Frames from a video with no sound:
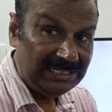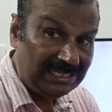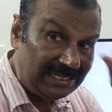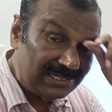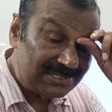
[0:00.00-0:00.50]

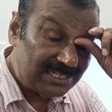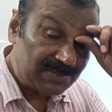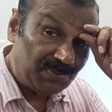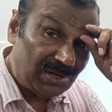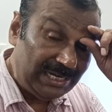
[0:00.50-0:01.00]
intestine,
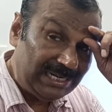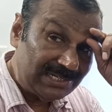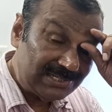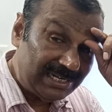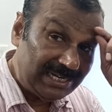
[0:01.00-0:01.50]
small
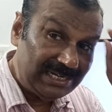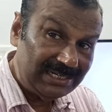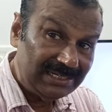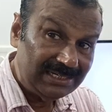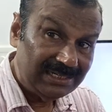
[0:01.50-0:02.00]

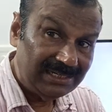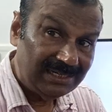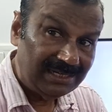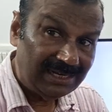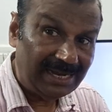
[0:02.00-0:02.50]
intestine
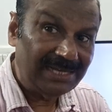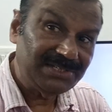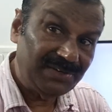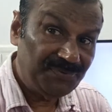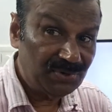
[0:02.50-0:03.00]
has
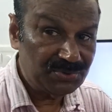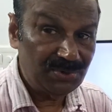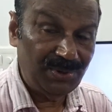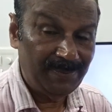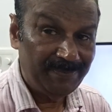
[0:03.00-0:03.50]

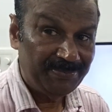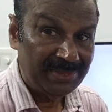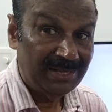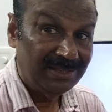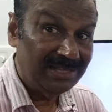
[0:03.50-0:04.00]
typhlosoal.
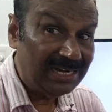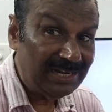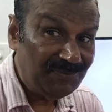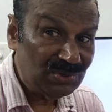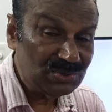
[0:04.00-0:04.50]
The
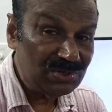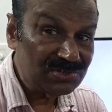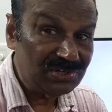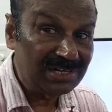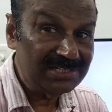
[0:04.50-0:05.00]
typhlosoal
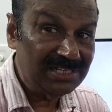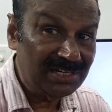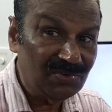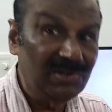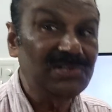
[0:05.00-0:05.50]
starts in the
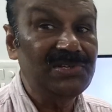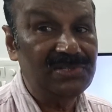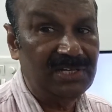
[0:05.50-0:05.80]
26th